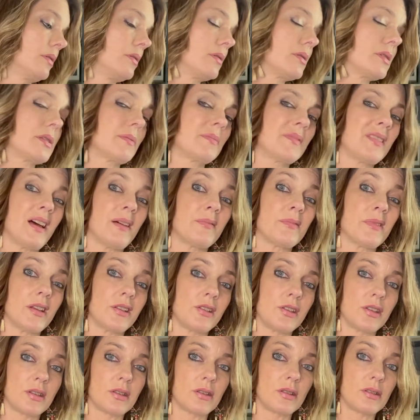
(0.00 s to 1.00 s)
Sometimes I
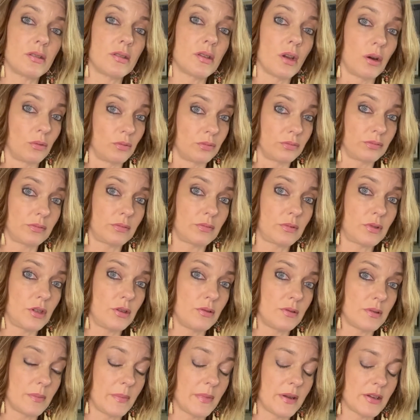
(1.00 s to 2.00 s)
just don't
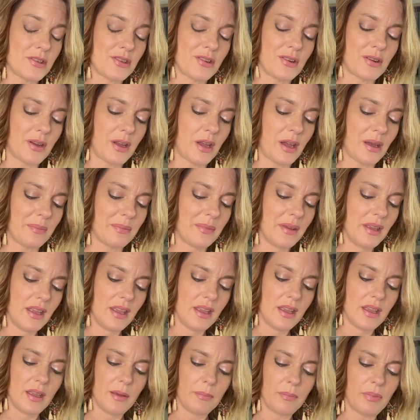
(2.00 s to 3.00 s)
use the measuring cup,
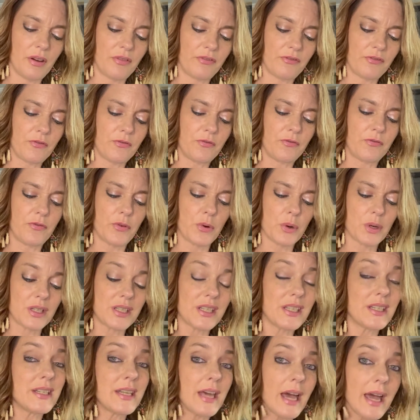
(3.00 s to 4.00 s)
but for
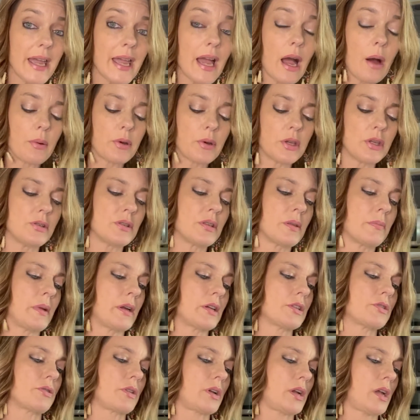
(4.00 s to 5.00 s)
today I will use the
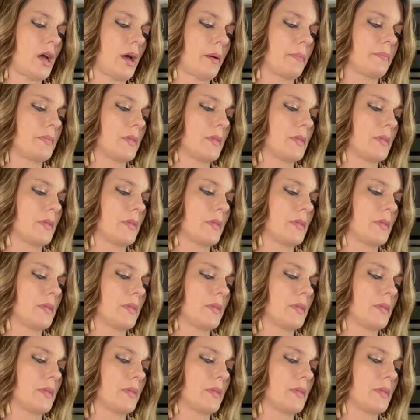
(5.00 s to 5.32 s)
measuring cup.